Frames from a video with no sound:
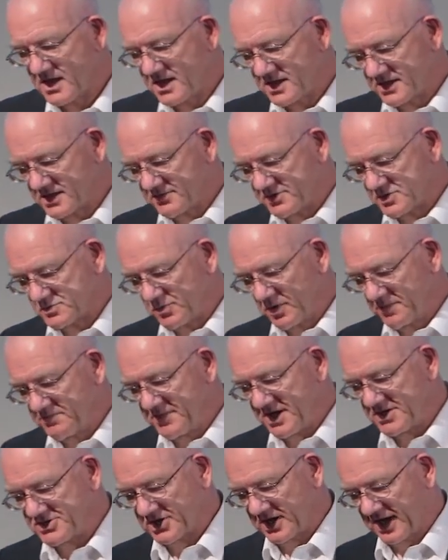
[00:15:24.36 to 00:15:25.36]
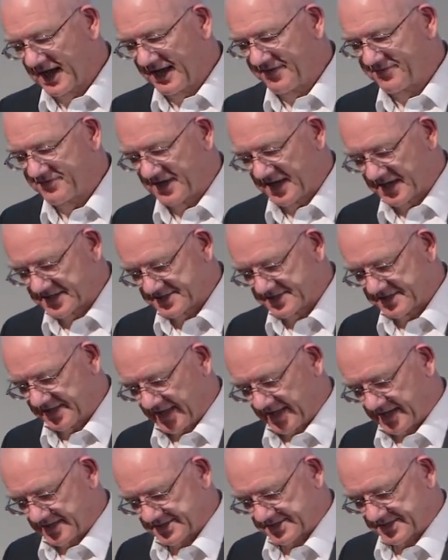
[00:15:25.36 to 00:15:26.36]
There is one major caveat to
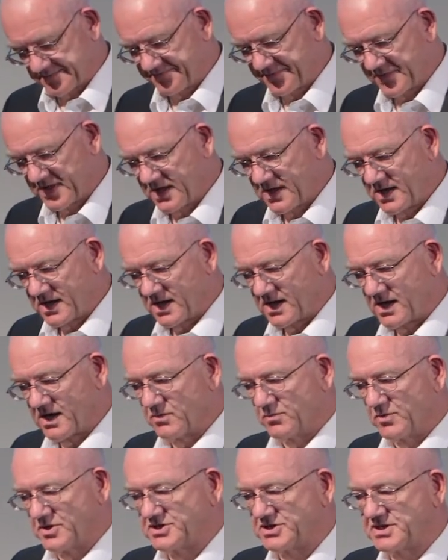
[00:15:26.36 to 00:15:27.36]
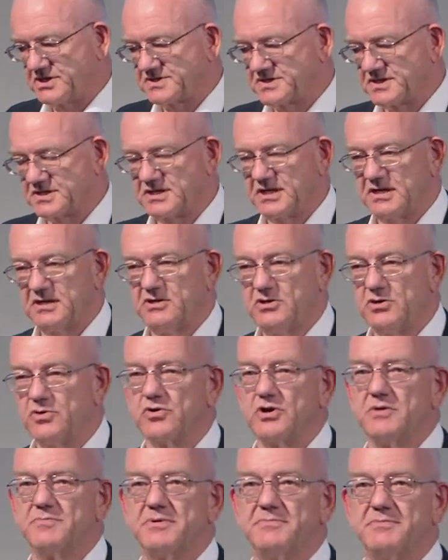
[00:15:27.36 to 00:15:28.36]
that, which is that in
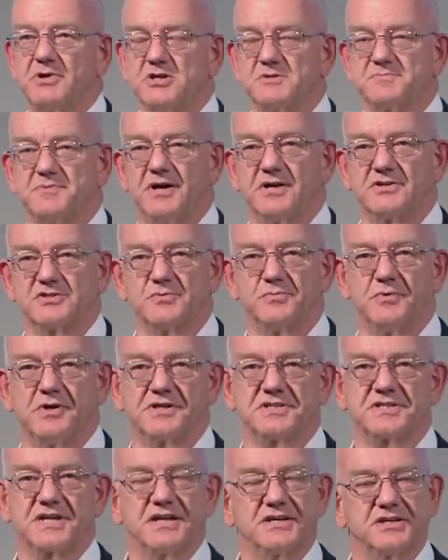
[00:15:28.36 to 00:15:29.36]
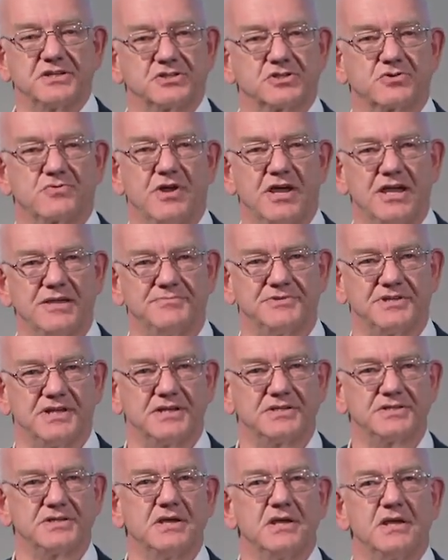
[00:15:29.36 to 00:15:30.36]
Europe and most parts of the world, as I described
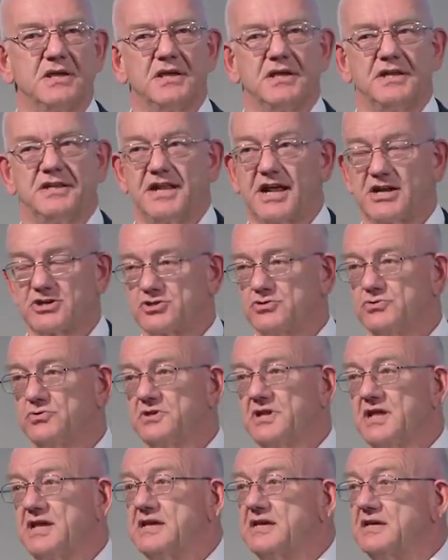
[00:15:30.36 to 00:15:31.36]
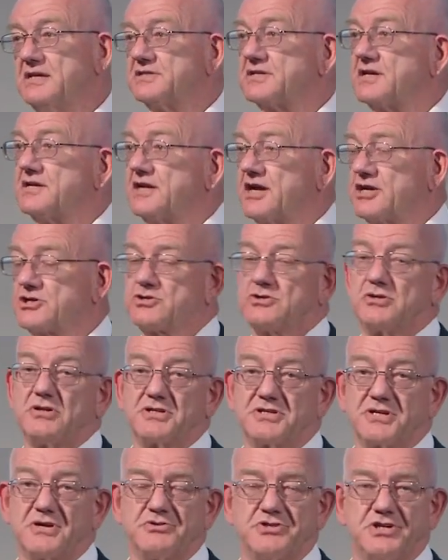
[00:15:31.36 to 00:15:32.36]
it, national leagues and national
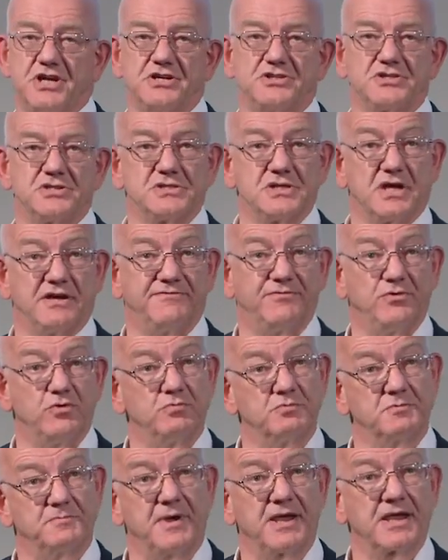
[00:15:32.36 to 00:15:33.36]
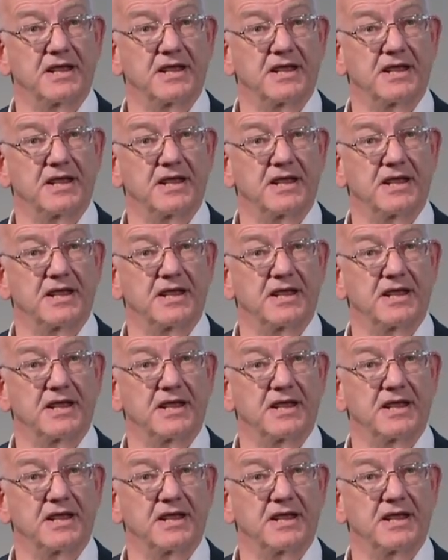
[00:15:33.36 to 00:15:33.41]
associations are formed by